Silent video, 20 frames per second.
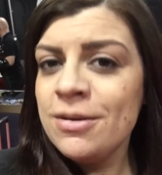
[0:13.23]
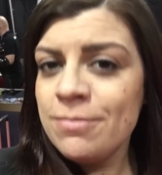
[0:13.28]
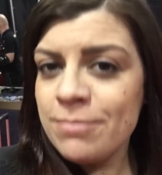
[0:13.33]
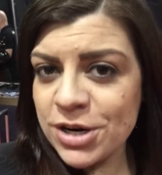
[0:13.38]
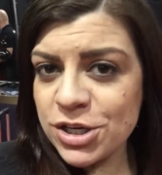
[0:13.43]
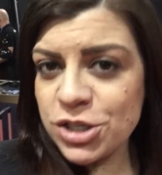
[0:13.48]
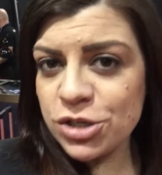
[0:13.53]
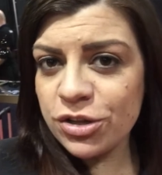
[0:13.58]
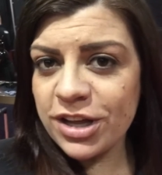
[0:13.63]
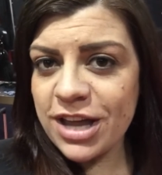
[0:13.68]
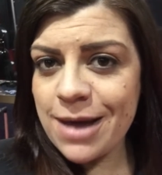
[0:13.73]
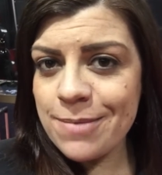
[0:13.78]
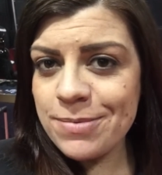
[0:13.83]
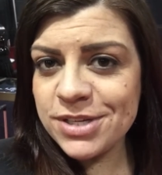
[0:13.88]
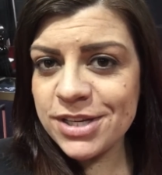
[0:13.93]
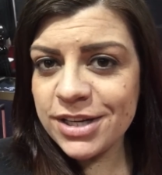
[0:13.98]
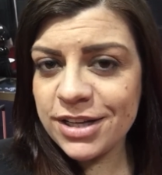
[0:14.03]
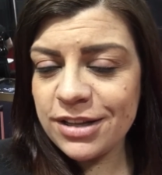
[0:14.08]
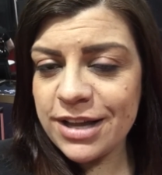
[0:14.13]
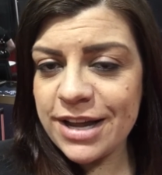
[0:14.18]
make sure the
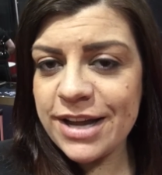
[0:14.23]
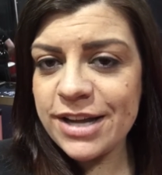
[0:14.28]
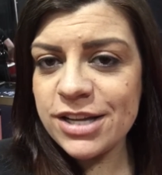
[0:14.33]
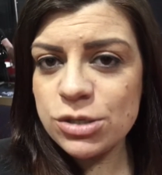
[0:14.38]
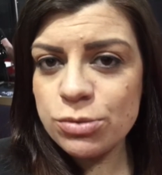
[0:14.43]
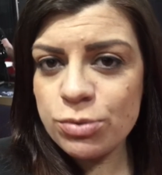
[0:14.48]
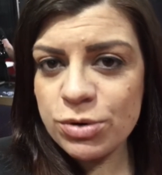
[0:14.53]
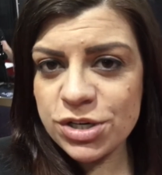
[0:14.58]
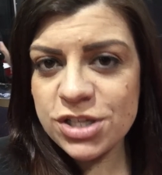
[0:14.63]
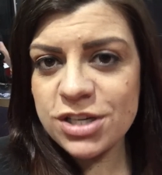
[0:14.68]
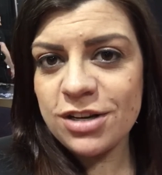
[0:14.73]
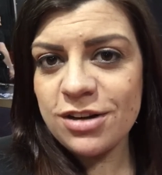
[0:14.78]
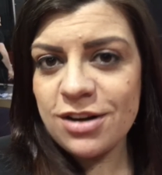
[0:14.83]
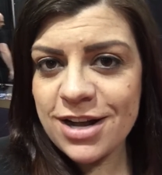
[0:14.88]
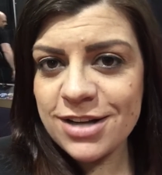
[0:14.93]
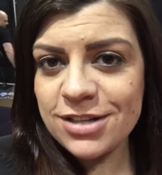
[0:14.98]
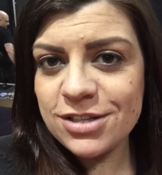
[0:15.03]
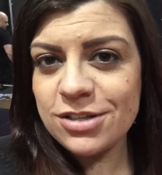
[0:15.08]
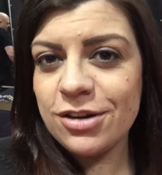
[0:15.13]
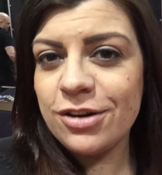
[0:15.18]
cabins are clean switch the
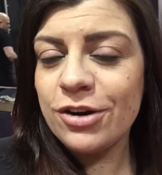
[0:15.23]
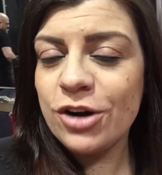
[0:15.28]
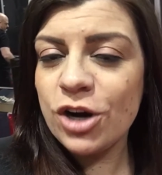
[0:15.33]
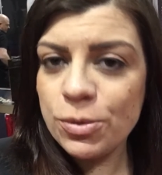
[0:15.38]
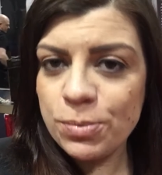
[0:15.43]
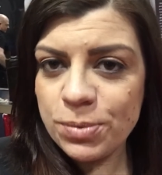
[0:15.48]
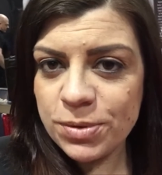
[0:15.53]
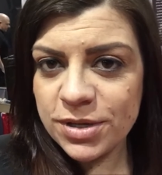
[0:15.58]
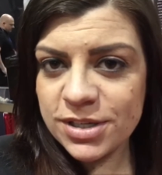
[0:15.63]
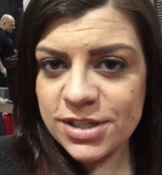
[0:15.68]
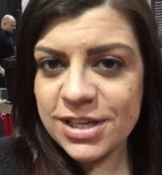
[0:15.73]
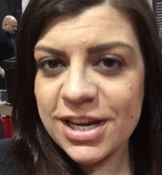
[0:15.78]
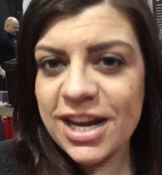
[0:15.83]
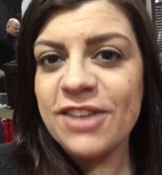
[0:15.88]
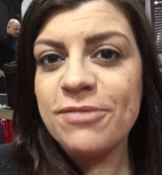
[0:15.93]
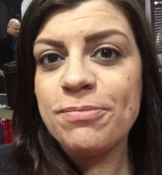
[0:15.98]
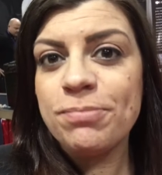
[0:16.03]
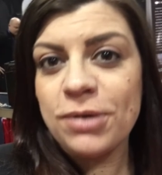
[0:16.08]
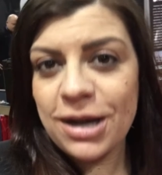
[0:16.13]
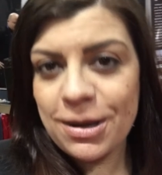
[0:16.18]
lights on open the
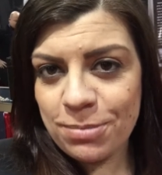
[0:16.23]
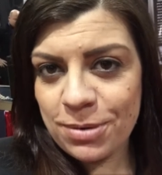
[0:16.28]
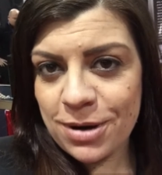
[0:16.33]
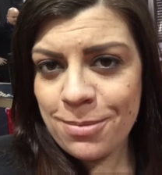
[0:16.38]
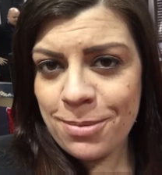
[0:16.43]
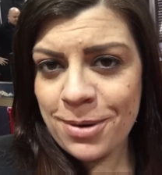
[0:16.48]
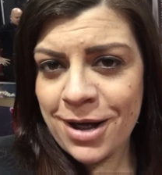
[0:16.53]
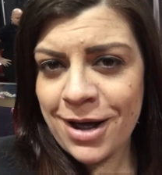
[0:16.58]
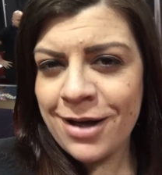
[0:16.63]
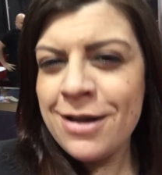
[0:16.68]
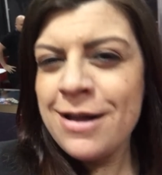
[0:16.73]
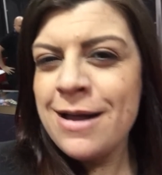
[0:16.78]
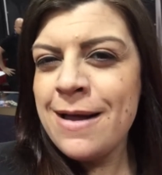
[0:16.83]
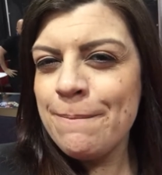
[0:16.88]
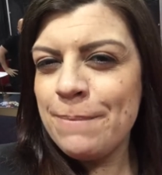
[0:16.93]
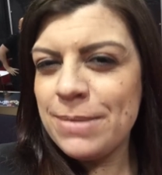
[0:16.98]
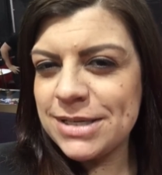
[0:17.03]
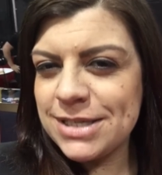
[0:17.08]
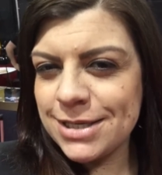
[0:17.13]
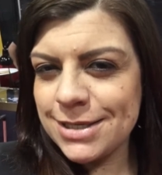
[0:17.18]
safe blah blah blah
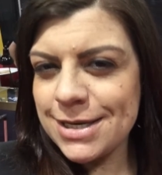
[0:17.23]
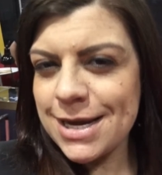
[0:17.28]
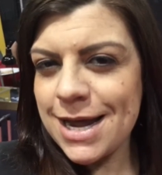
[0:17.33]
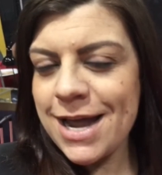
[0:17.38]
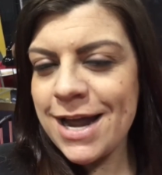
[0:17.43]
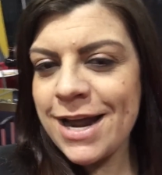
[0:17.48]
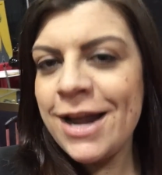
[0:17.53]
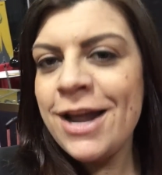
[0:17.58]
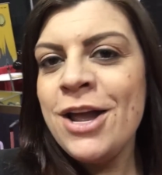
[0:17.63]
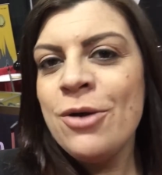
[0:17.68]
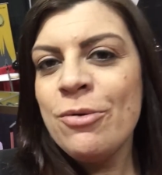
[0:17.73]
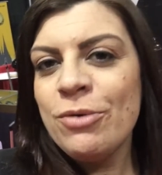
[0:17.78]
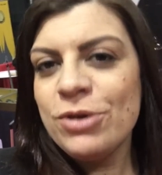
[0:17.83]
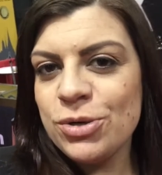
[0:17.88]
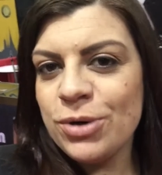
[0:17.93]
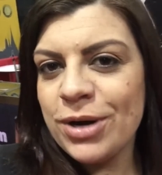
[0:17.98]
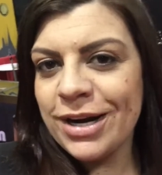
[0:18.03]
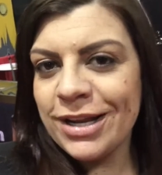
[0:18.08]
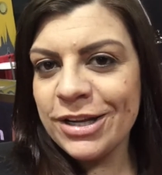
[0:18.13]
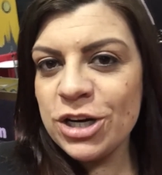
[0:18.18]
but today we're
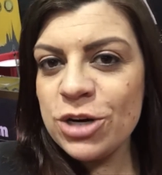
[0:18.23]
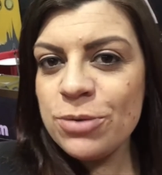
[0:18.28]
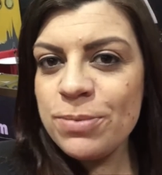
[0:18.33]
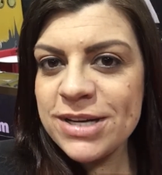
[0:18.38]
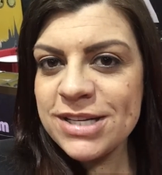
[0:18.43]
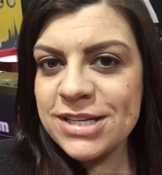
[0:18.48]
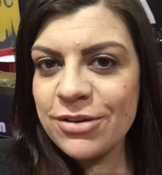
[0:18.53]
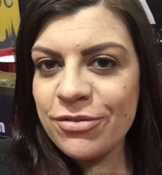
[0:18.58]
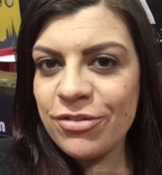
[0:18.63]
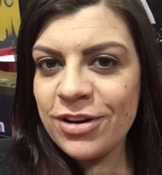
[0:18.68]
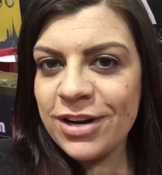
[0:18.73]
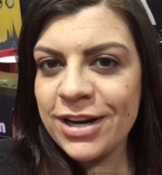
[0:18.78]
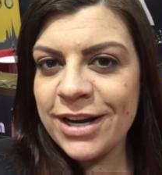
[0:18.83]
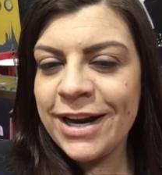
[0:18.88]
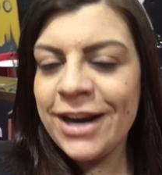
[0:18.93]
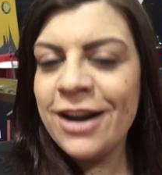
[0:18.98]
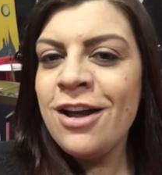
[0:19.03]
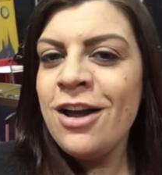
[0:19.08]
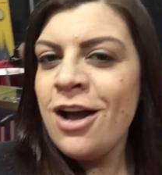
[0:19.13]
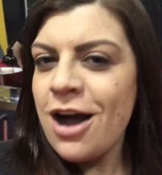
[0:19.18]
doing a little bit
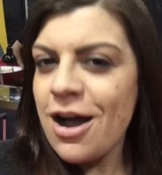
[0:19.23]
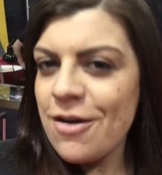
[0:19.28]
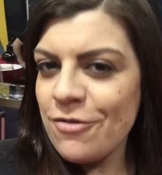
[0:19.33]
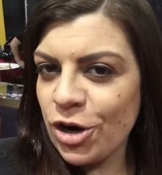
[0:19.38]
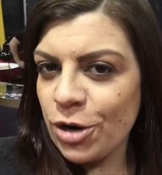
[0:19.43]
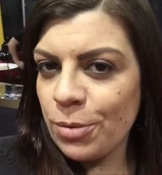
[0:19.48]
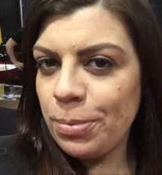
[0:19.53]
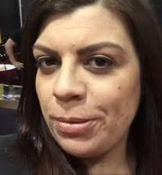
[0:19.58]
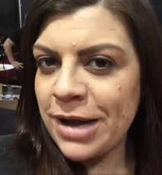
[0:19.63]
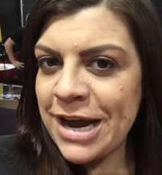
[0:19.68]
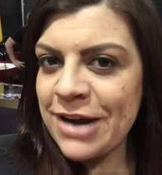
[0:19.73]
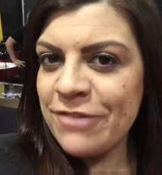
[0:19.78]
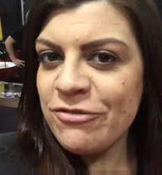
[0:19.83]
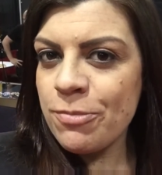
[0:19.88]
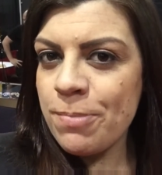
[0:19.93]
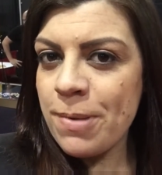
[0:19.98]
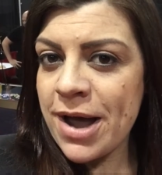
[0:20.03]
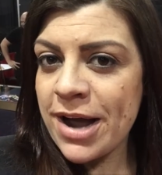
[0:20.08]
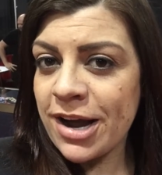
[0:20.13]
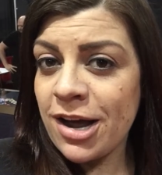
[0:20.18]
differently I've got a plan for
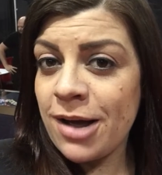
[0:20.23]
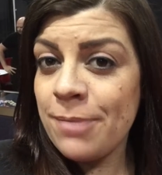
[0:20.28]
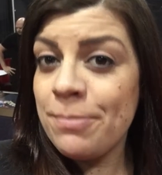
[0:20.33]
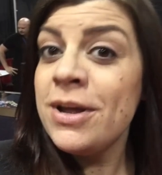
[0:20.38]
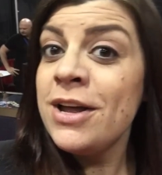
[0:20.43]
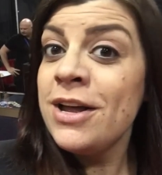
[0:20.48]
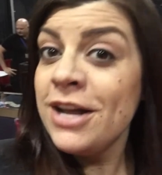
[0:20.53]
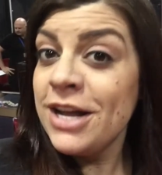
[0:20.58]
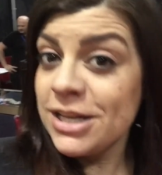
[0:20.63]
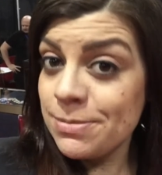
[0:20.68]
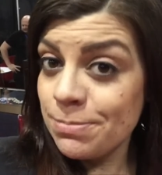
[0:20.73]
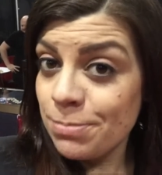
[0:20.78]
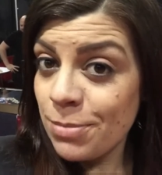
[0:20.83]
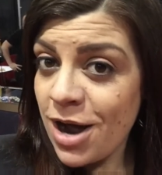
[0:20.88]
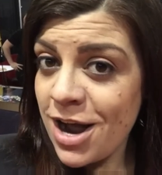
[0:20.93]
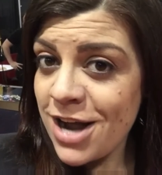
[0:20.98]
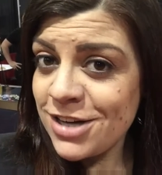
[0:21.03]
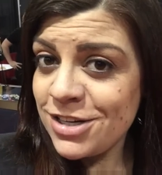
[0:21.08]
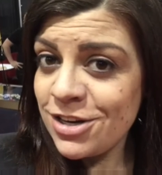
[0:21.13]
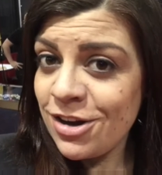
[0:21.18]
pack up it's
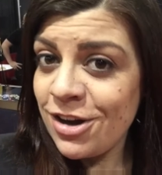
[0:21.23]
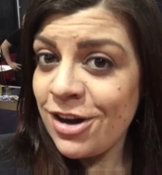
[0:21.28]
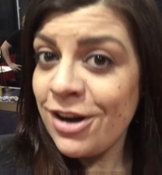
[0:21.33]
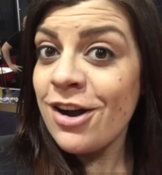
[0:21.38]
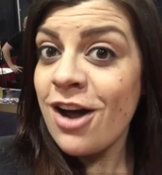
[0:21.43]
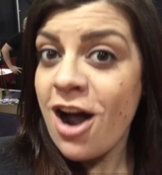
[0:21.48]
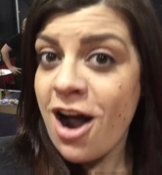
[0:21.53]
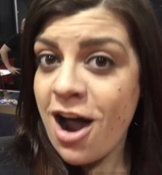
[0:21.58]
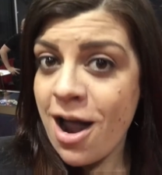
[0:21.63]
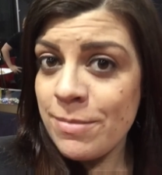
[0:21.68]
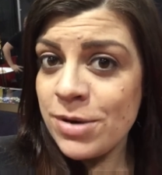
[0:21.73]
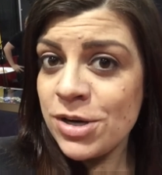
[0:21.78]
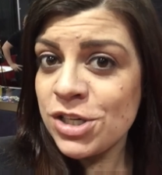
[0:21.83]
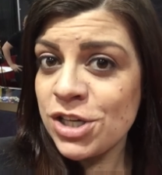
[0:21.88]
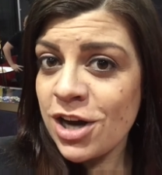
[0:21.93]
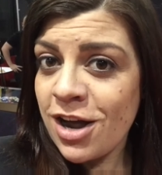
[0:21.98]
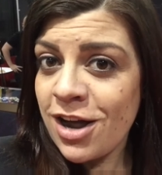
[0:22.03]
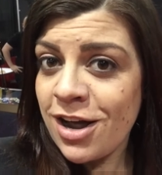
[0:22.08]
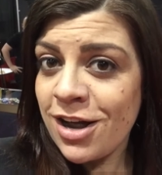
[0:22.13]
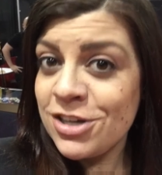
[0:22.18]
my turn I'm in
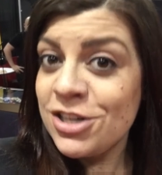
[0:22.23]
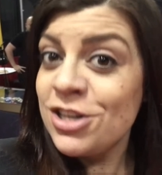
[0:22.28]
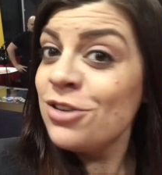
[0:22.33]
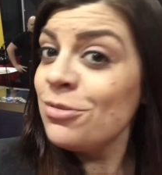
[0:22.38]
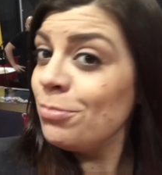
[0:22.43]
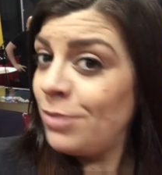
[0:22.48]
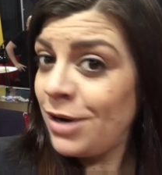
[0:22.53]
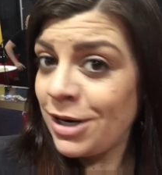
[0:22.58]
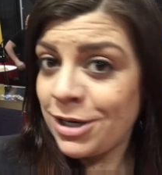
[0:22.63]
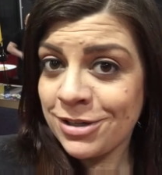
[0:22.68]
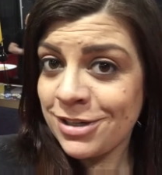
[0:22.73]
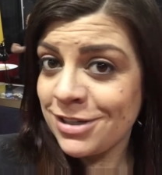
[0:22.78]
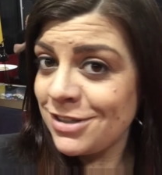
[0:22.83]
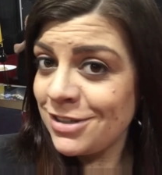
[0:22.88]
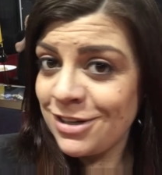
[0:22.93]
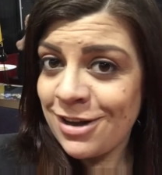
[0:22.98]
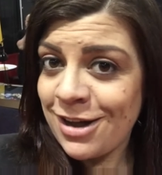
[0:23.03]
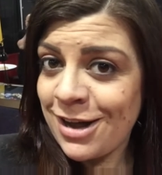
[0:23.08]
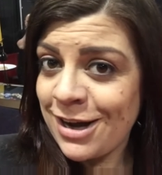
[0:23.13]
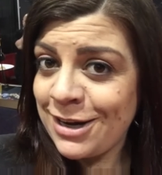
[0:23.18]
charge Michael
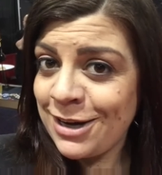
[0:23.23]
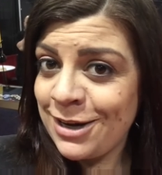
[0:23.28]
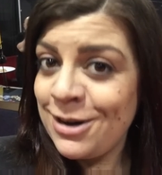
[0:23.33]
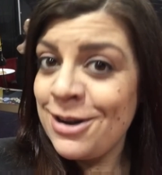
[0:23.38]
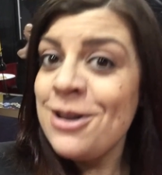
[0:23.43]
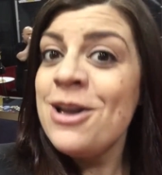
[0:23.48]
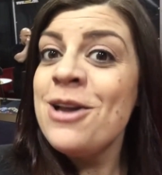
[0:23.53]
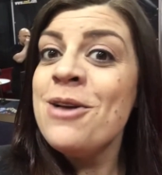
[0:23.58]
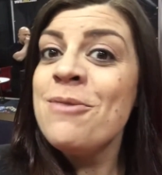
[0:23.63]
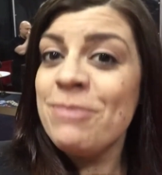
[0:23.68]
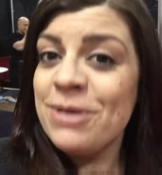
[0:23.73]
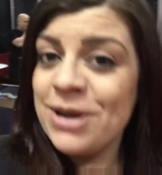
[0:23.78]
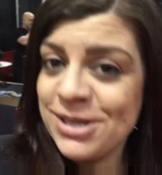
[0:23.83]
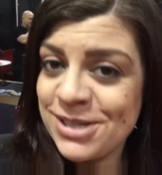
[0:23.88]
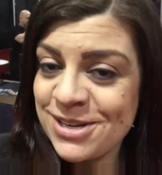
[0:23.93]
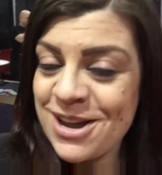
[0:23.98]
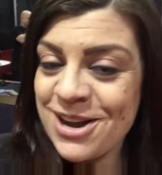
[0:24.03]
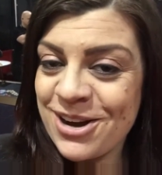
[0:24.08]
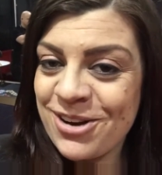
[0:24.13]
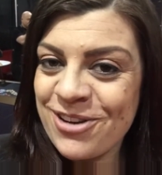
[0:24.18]
doesn't like it but
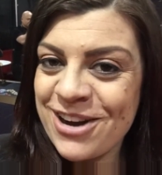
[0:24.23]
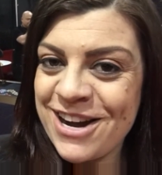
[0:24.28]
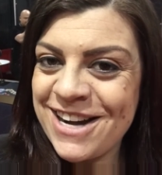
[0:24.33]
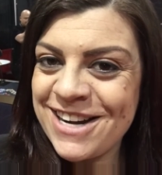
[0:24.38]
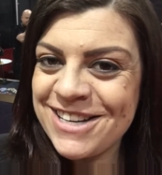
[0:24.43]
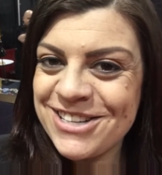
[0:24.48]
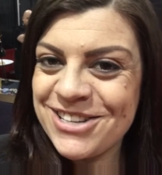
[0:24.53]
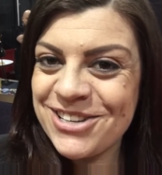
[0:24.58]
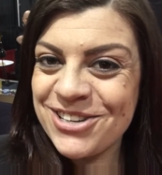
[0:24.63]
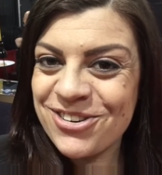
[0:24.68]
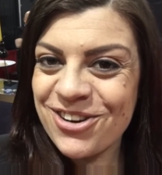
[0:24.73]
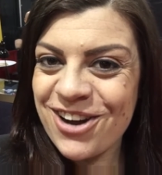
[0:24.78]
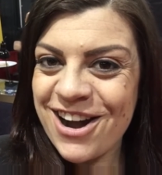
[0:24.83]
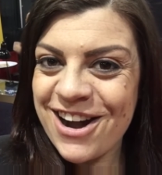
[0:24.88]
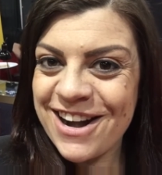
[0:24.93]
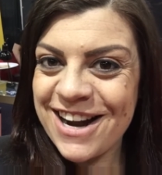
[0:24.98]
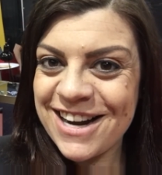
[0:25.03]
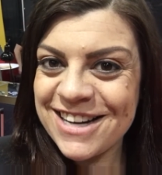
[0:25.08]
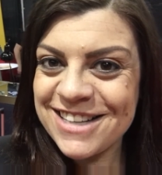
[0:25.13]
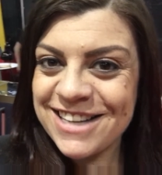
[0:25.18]
he's agreed to try
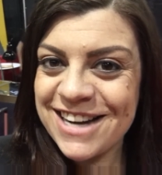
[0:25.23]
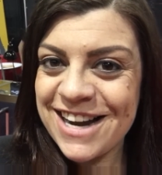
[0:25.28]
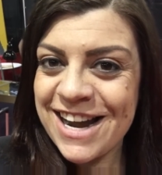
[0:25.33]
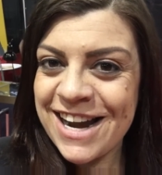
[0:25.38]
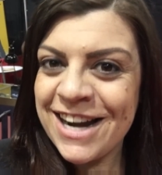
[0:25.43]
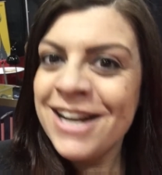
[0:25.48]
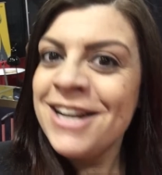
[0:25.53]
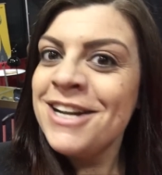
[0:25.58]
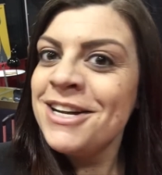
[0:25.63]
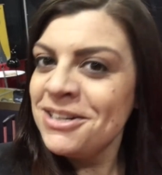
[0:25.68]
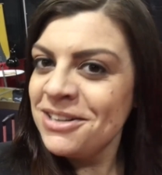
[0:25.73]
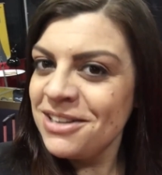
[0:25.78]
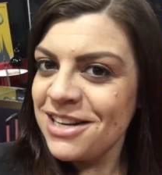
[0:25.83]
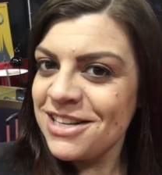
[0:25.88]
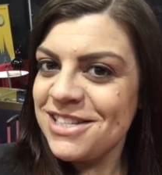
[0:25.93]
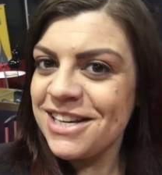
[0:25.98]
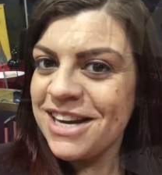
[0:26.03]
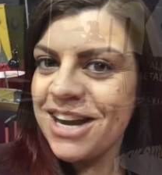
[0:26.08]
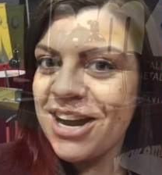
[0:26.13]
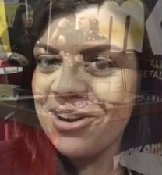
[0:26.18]
it out today
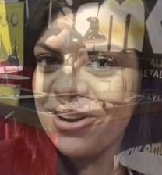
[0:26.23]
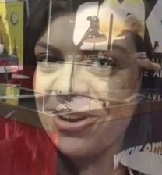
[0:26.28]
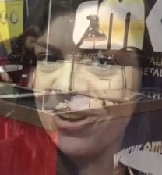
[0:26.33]
let's see how it